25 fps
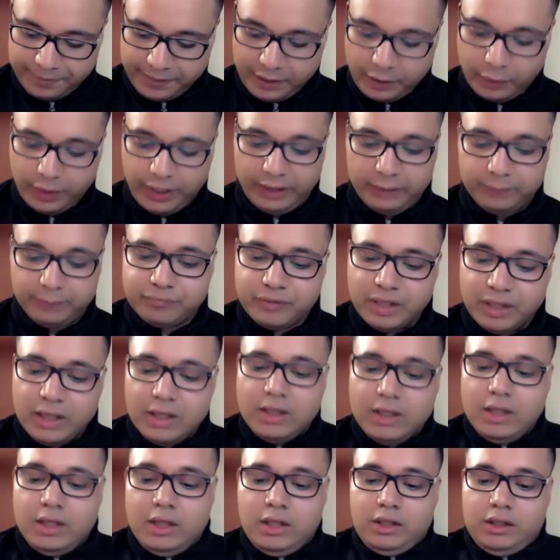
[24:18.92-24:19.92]
Okay,
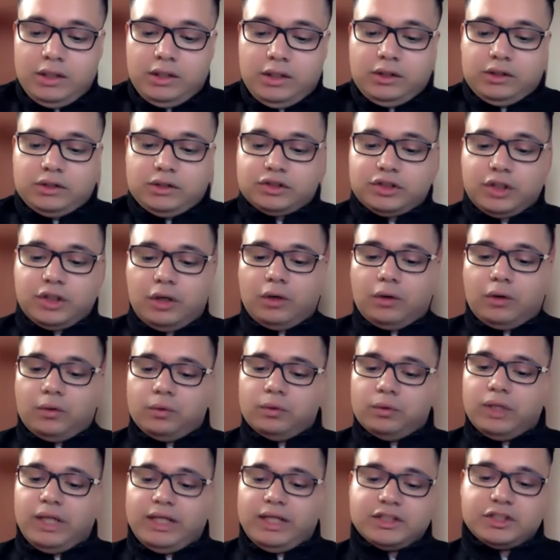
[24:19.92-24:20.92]

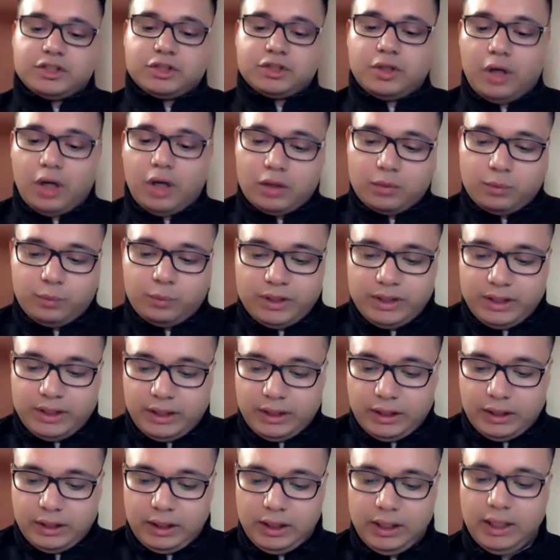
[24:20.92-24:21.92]
so let's start with
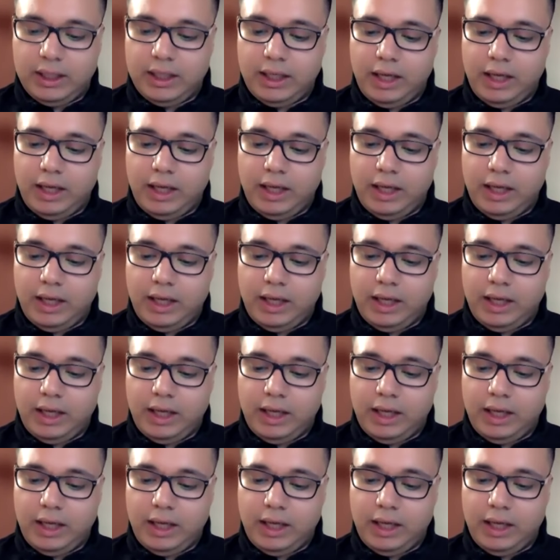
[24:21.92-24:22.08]
a